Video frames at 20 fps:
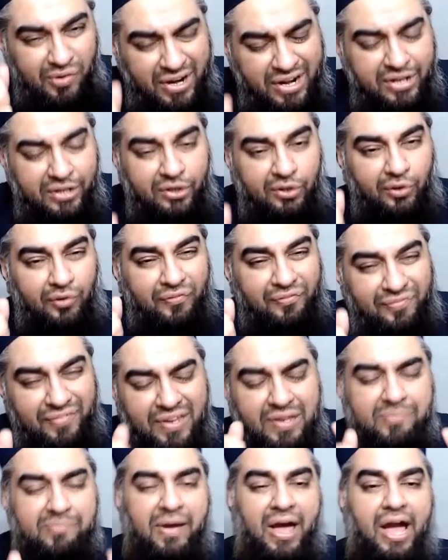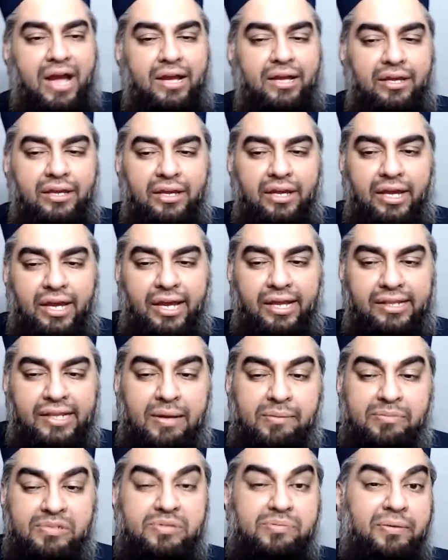critical feedback, and
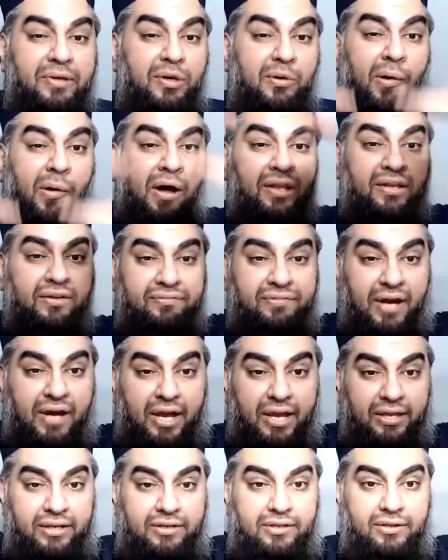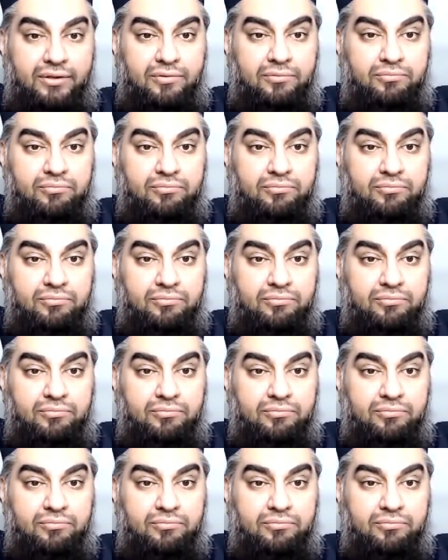that must be qualified.